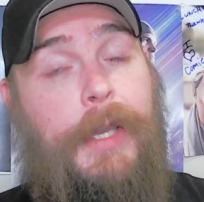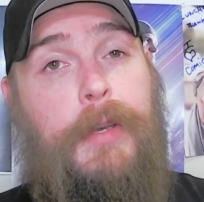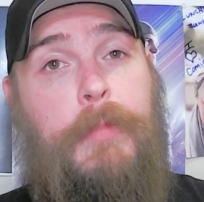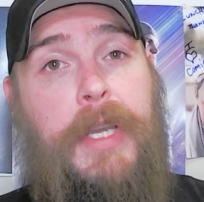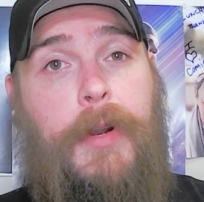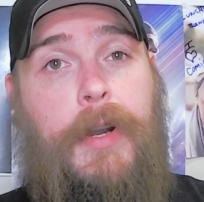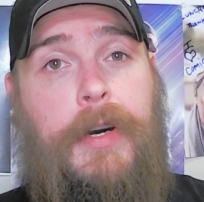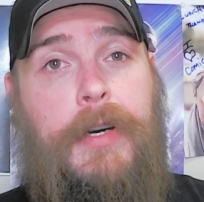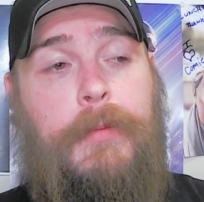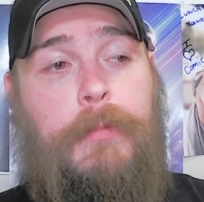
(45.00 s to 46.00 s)
could be
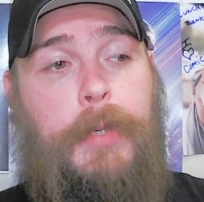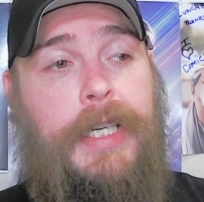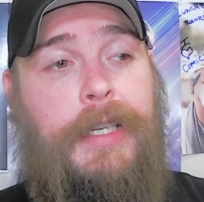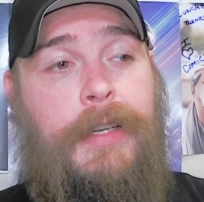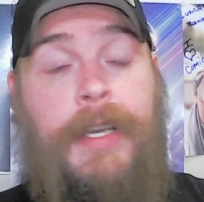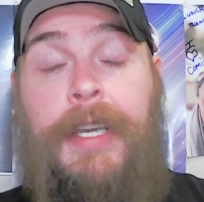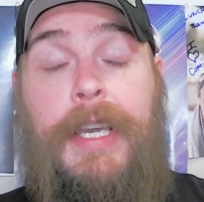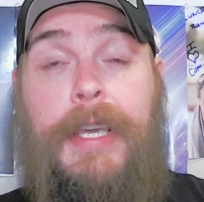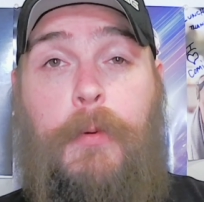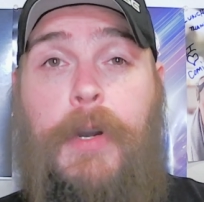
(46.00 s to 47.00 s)
wrong, but
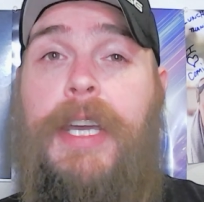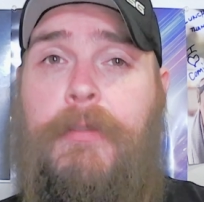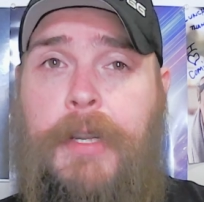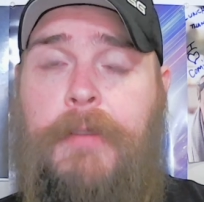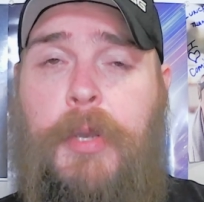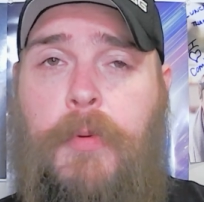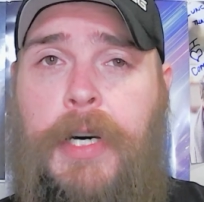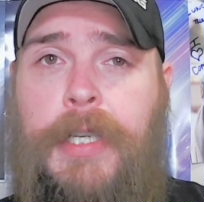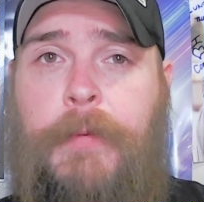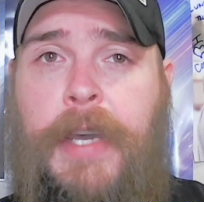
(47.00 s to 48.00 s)
either way, even if she
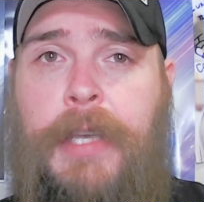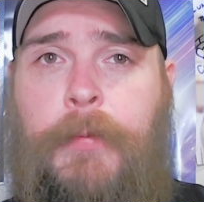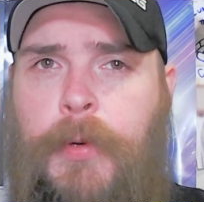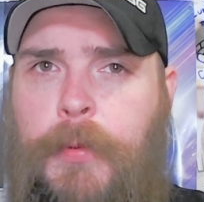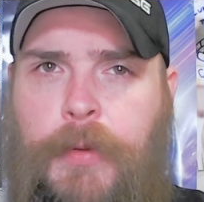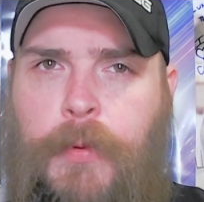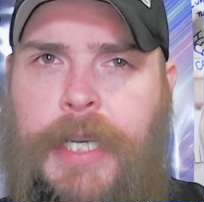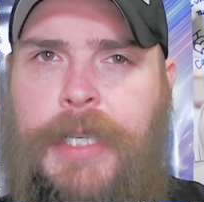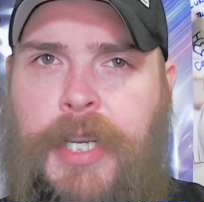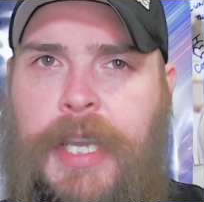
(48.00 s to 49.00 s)
was faithful, with the
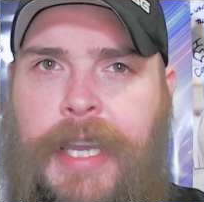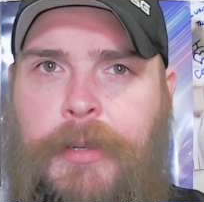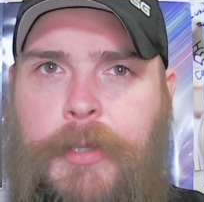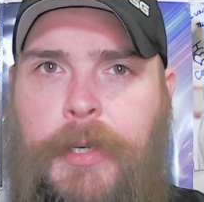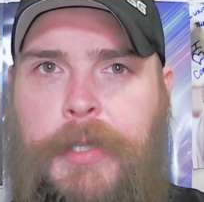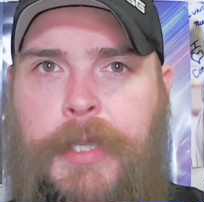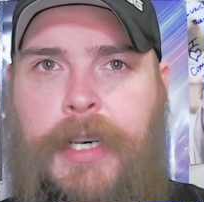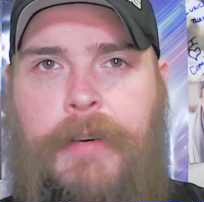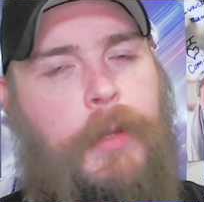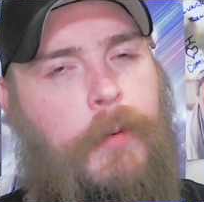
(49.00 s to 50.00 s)
way she handled
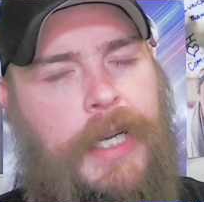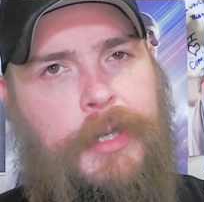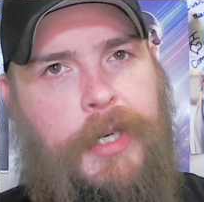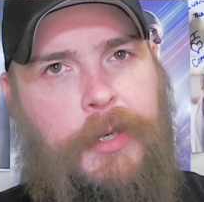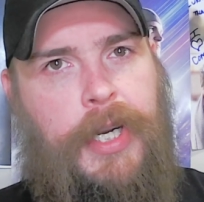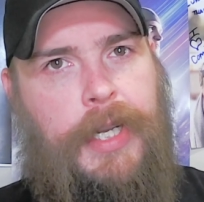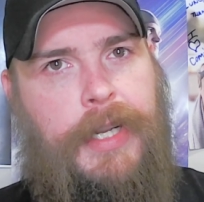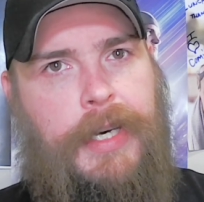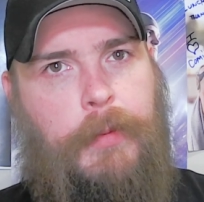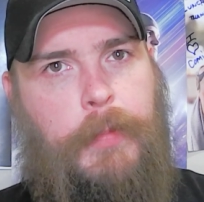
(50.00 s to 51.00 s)
herself and the way she treated
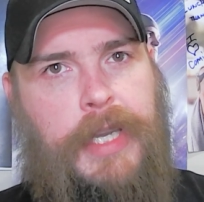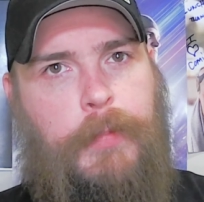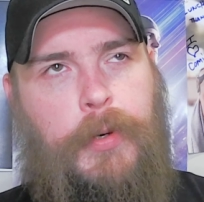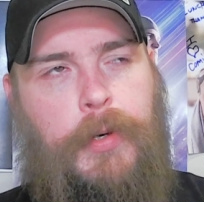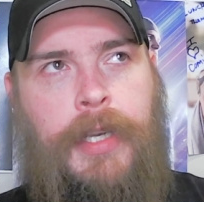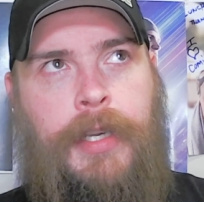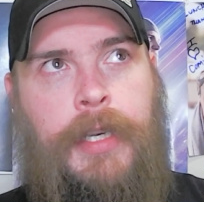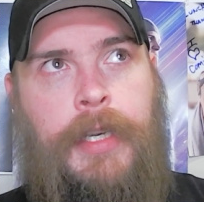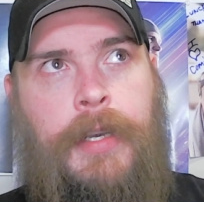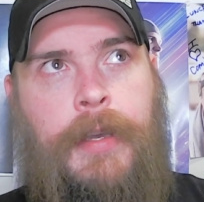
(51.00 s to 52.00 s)
other people,
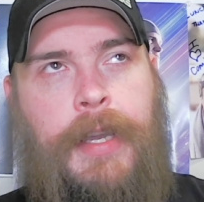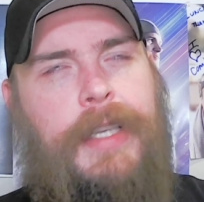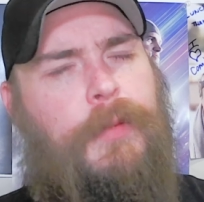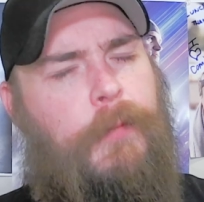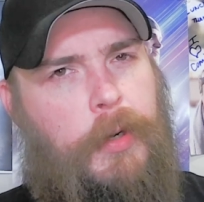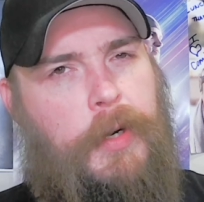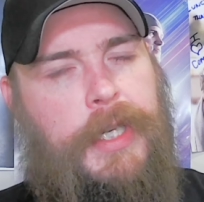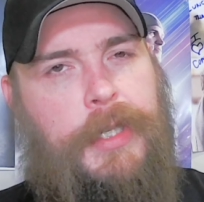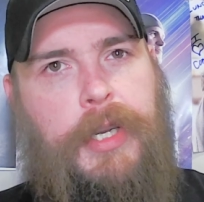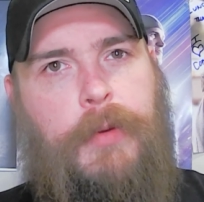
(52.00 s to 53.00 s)
as
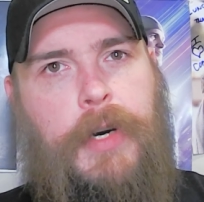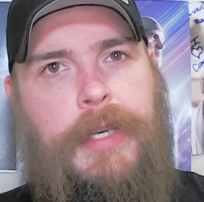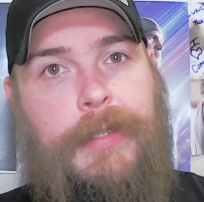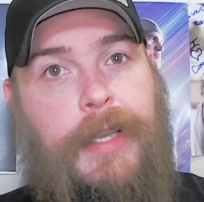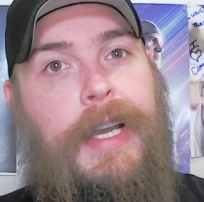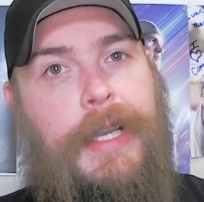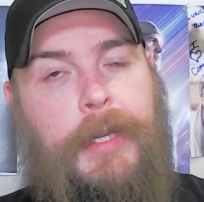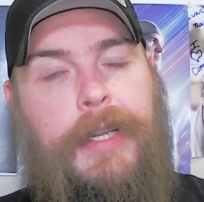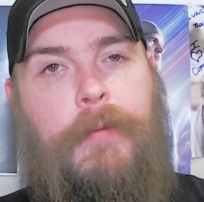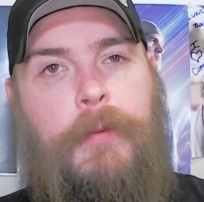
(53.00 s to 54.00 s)
flirty as she was, I
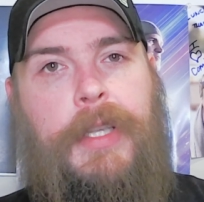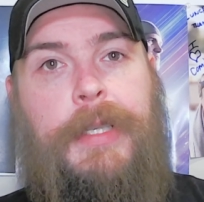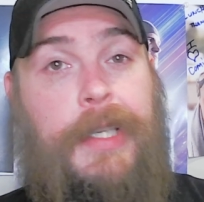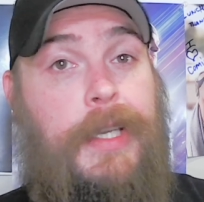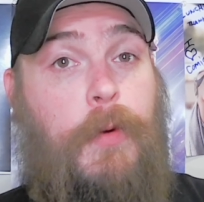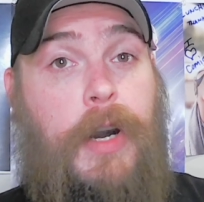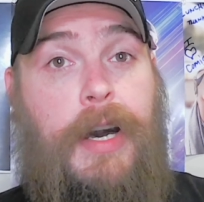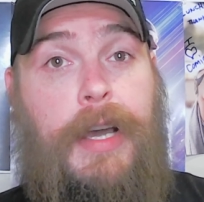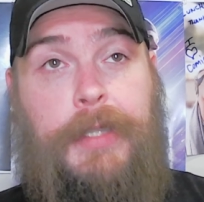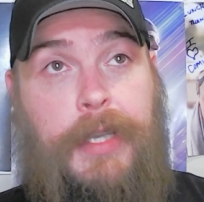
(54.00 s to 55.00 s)
could definitely see
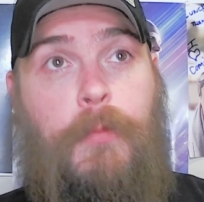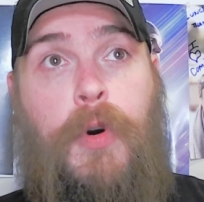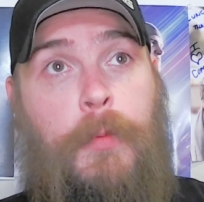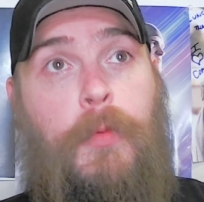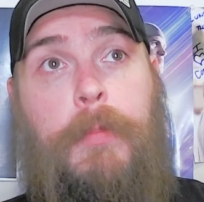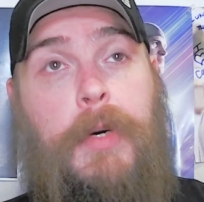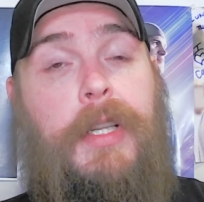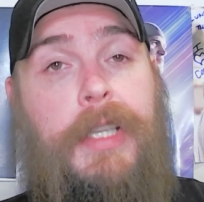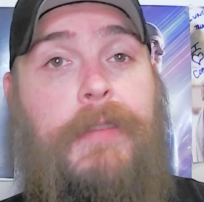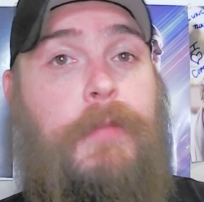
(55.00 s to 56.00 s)
why someone would
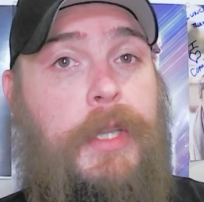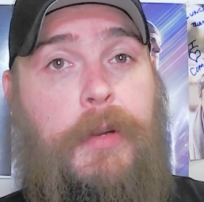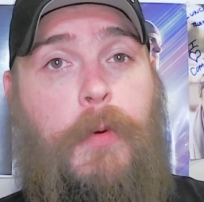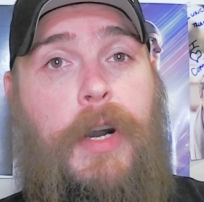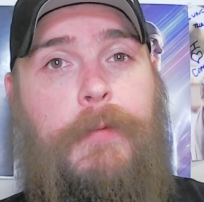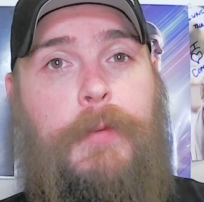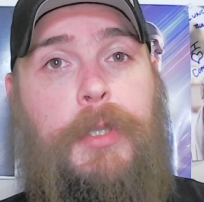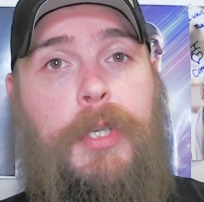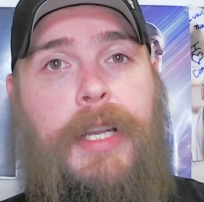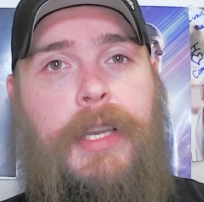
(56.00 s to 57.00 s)
believe that their wife is
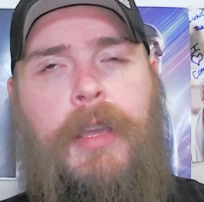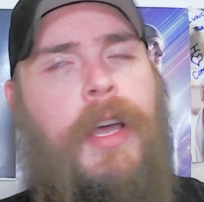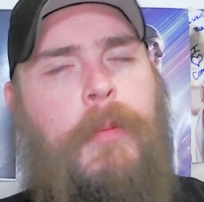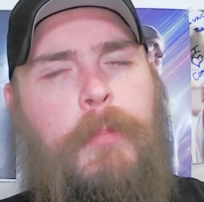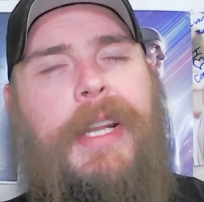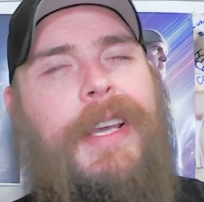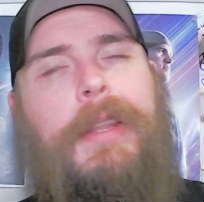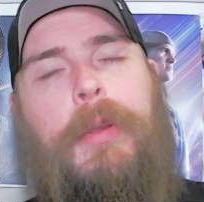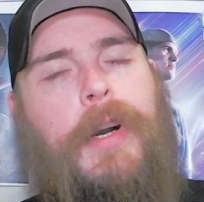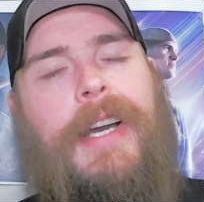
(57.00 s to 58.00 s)
cheating. But
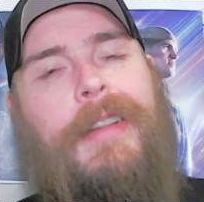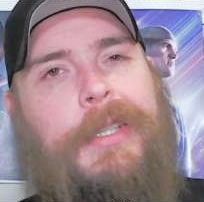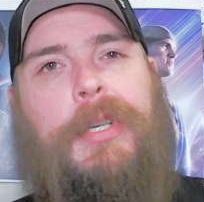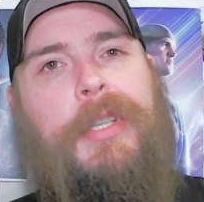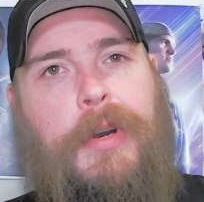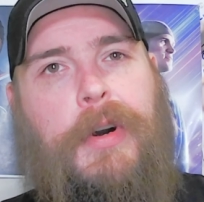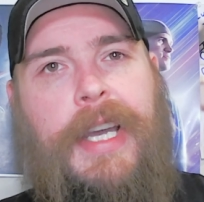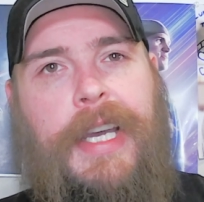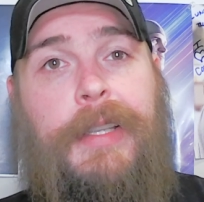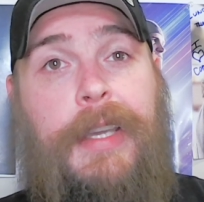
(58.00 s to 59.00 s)
either way, let's just go
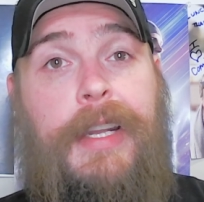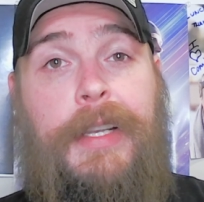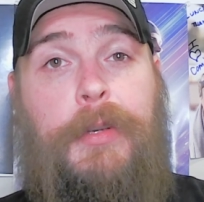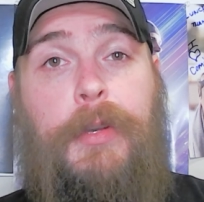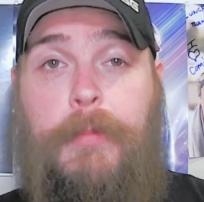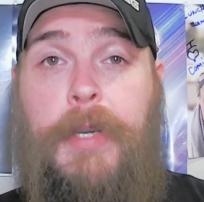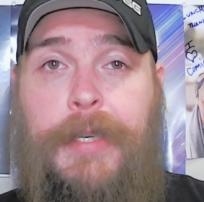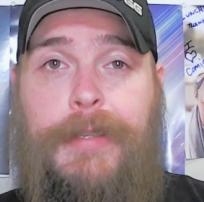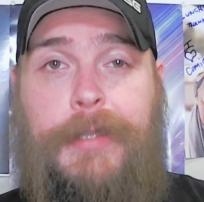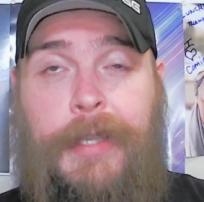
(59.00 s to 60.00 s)
ahead and get into it,
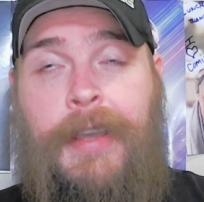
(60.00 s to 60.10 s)
because